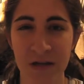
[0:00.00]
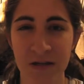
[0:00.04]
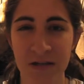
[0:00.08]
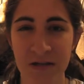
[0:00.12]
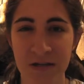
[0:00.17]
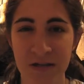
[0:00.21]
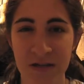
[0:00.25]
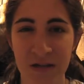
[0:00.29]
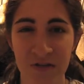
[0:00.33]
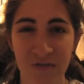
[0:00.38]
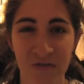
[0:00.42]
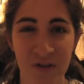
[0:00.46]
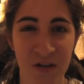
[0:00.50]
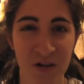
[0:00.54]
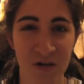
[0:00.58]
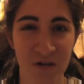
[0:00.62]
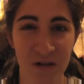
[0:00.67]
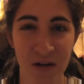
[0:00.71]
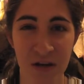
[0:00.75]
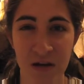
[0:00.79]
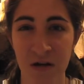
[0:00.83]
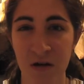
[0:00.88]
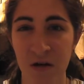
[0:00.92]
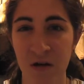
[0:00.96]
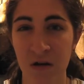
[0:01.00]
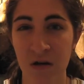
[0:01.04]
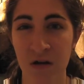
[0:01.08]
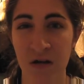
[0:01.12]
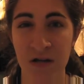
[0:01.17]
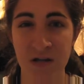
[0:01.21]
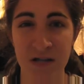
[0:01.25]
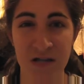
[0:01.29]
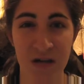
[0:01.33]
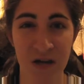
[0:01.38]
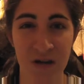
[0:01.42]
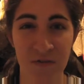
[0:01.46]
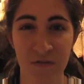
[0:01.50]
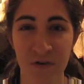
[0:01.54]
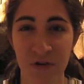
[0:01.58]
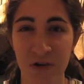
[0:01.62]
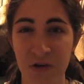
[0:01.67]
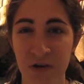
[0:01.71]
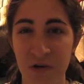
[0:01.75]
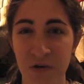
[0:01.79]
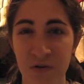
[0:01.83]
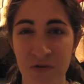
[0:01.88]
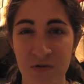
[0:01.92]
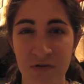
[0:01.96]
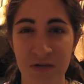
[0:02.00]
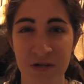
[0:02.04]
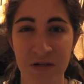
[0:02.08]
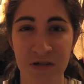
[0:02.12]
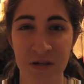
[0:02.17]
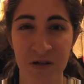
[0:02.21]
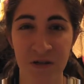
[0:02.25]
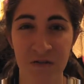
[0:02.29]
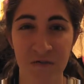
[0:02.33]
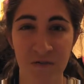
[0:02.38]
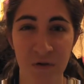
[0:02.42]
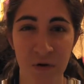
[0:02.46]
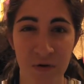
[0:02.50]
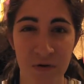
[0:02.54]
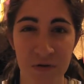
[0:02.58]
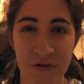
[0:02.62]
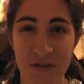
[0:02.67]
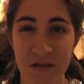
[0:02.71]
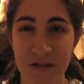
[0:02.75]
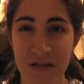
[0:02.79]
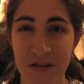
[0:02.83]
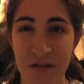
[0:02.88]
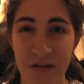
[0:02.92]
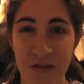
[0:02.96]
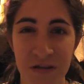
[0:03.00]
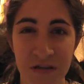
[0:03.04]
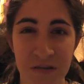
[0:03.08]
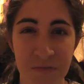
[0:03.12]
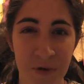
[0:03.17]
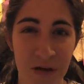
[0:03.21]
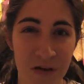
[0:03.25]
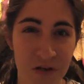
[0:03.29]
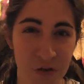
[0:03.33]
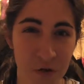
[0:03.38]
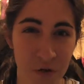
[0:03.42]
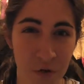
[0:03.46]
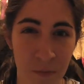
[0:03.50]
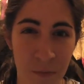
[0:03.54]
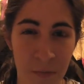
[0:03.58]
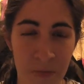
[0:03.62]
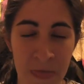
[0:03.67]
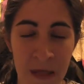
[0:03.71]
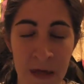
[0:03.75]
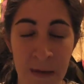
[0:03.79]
It doesn't have internet and stuff, and I don't use it to take photos. It's nothing special.